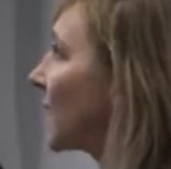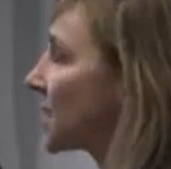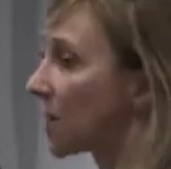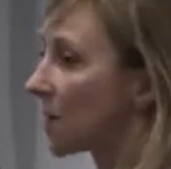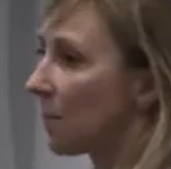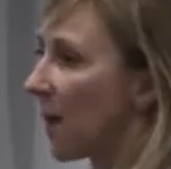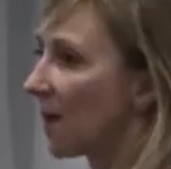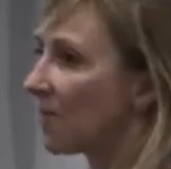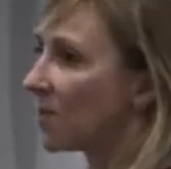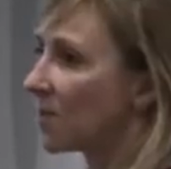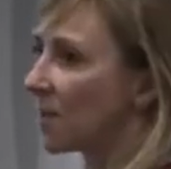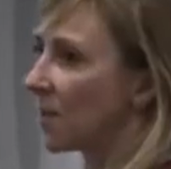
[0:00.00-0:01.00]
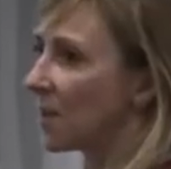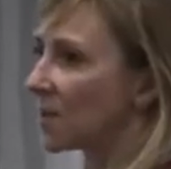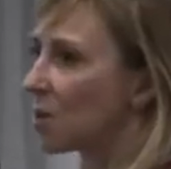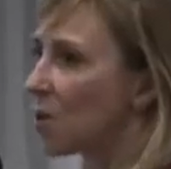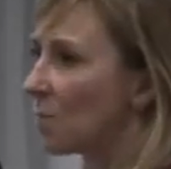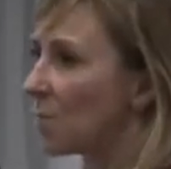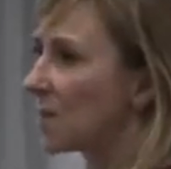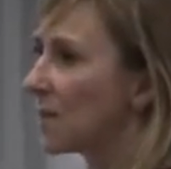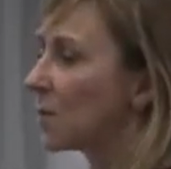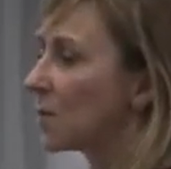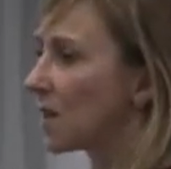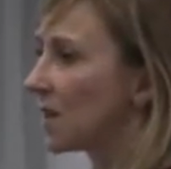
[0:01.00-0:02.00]
The lexical patterns, as a corpus
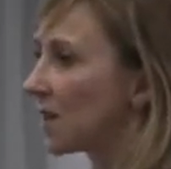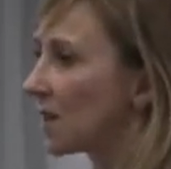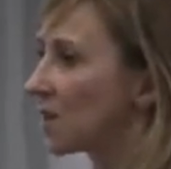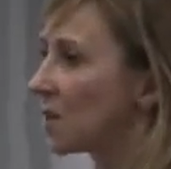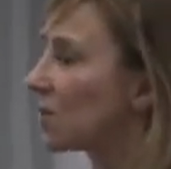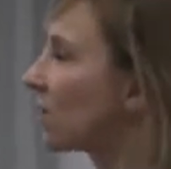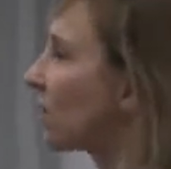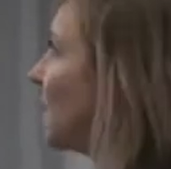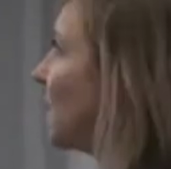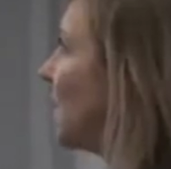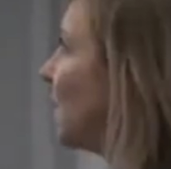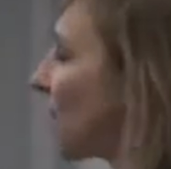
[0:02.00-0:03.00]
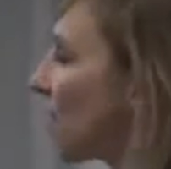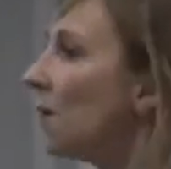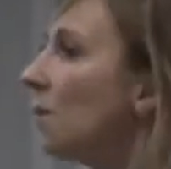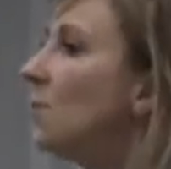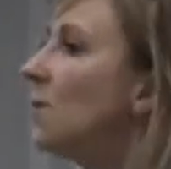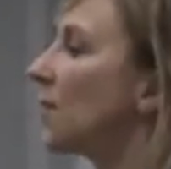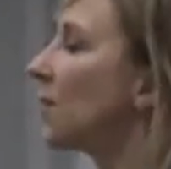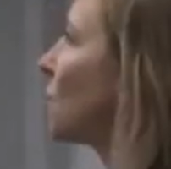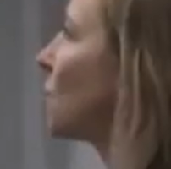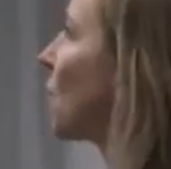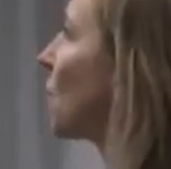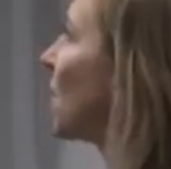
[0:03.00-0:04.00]
linguist, I like to look at the environment of
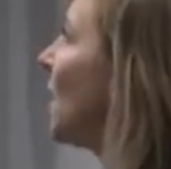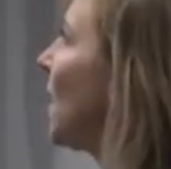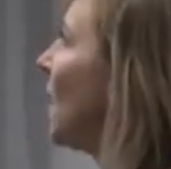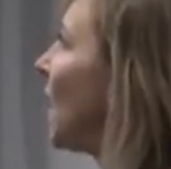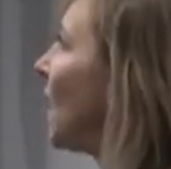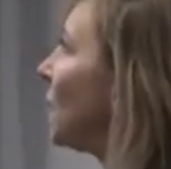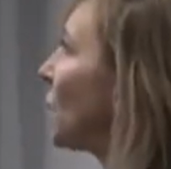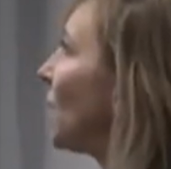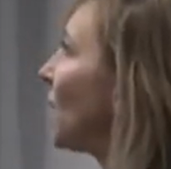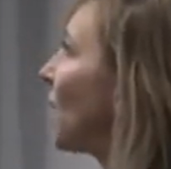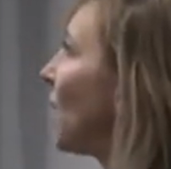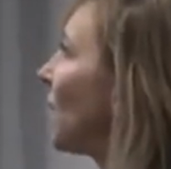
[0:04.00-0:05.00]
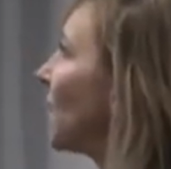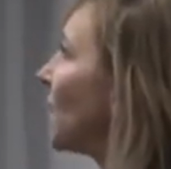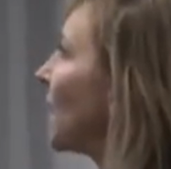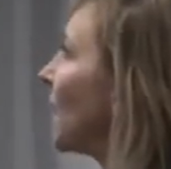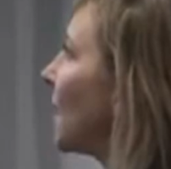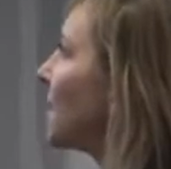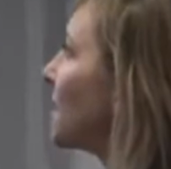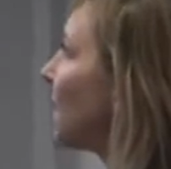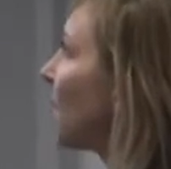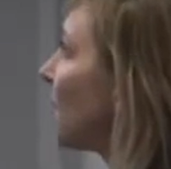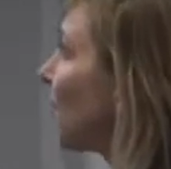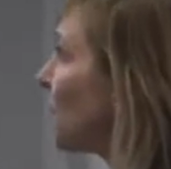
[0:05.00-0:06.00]
a word. And we found that
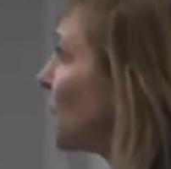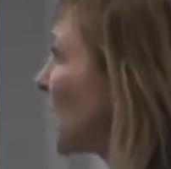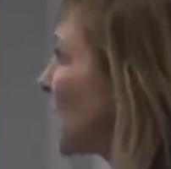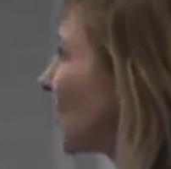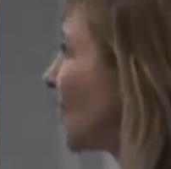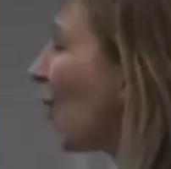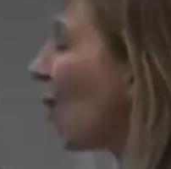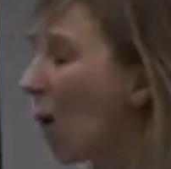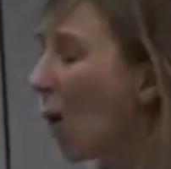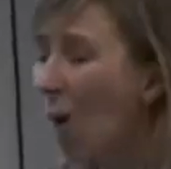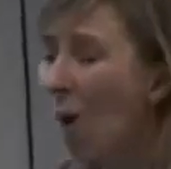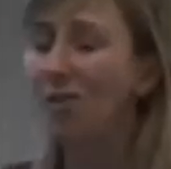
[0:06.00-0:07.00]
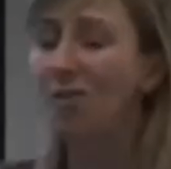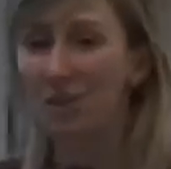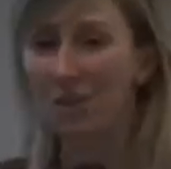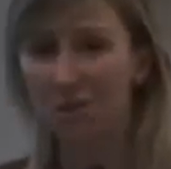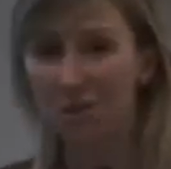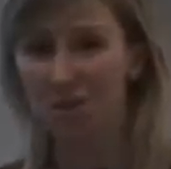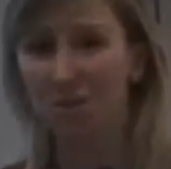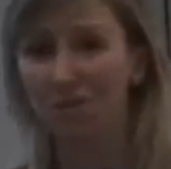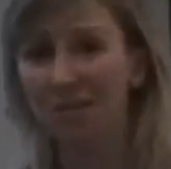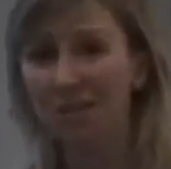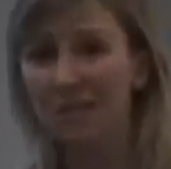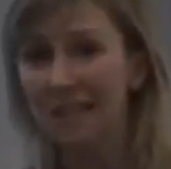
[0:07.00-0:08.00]
75% of all of the uses
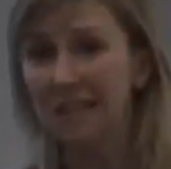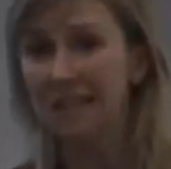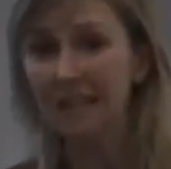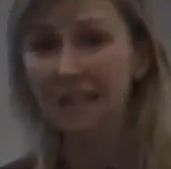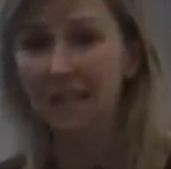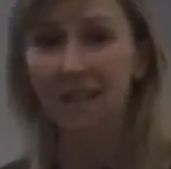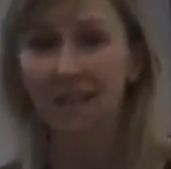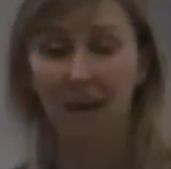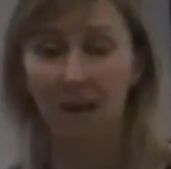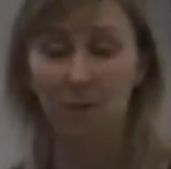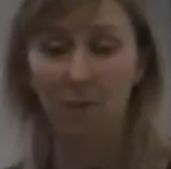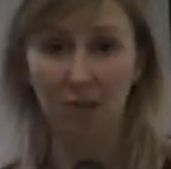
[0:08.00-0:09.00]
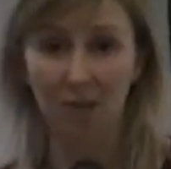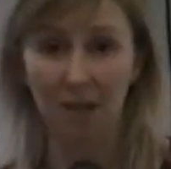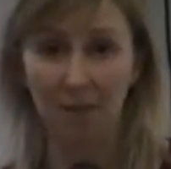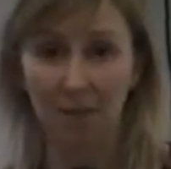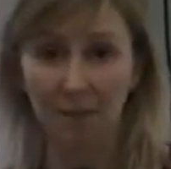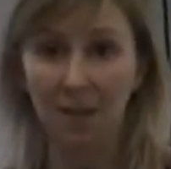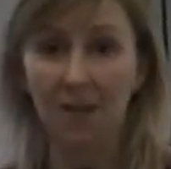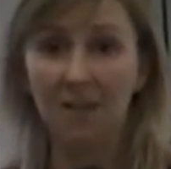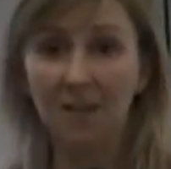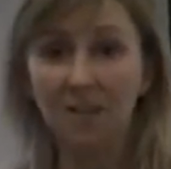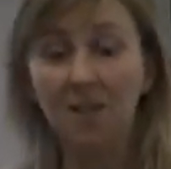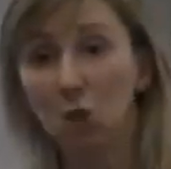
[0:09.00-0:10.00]
of did in the Cambridge exams
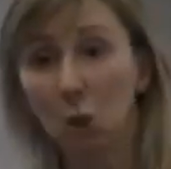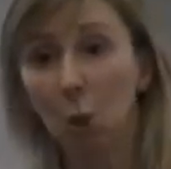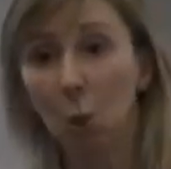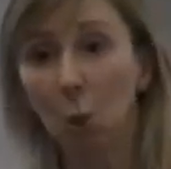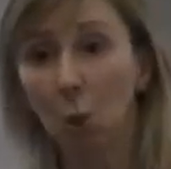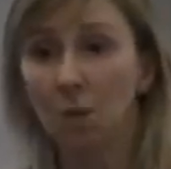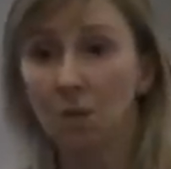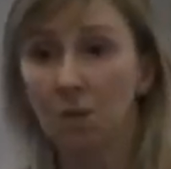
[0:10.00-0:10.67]
is did you.